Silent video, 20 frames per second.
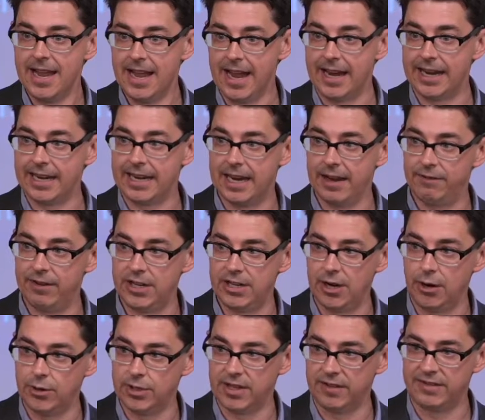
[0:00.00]
And a given
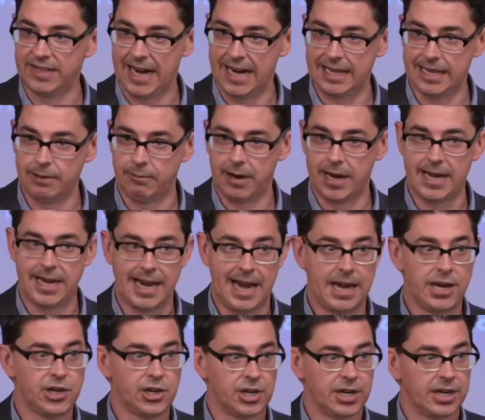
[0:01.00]
dose of daily
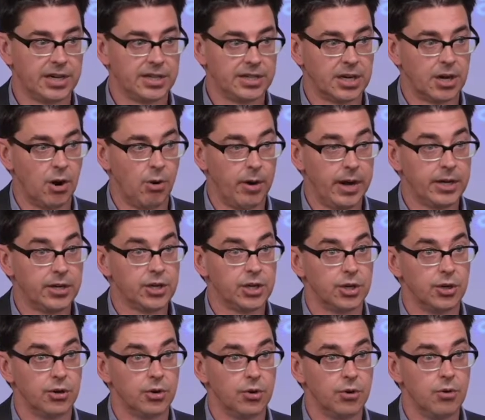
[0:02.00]
radiation is going
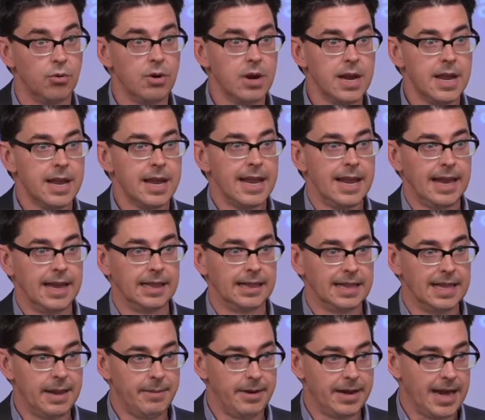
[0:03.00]
to
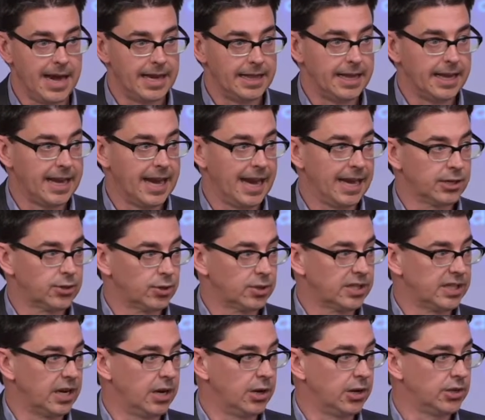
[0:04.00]
eliminate the cancer
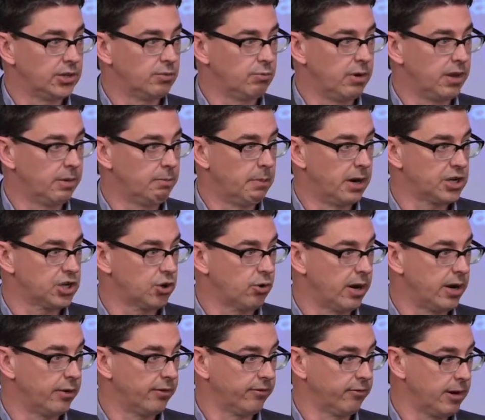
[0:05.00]
cells with much
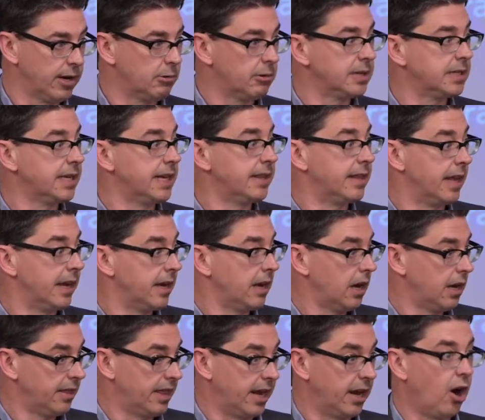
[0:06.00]
greater frequency than
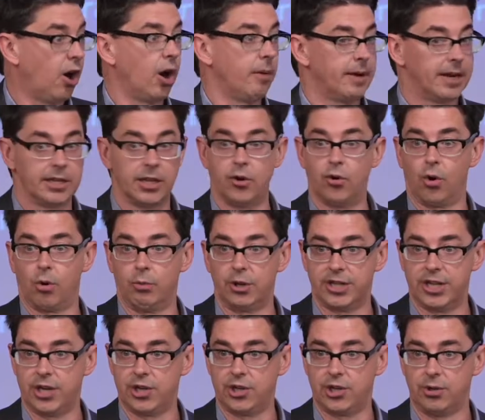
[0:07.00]
harming the normal
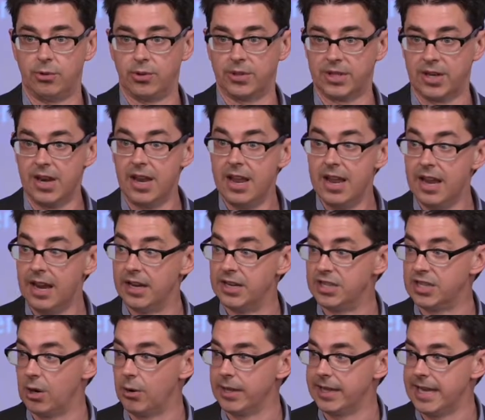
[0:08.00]
tissues. And
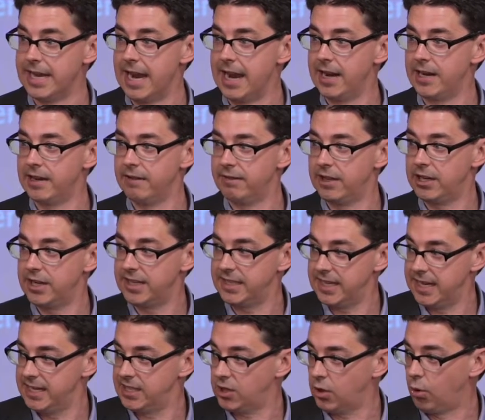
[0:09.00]
so at the end of the
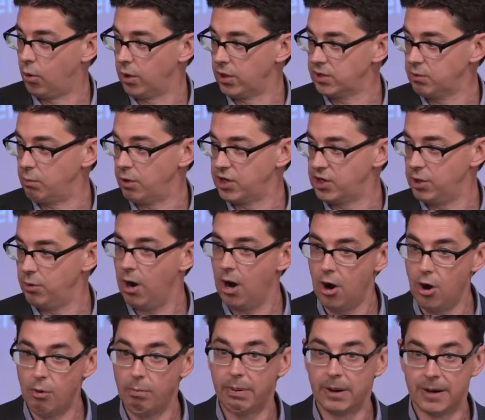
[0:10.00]
disease course, what you
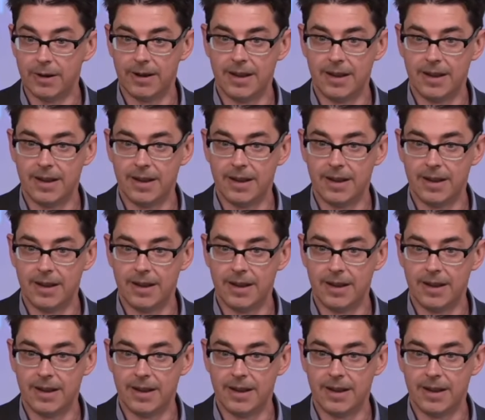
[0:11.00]
hope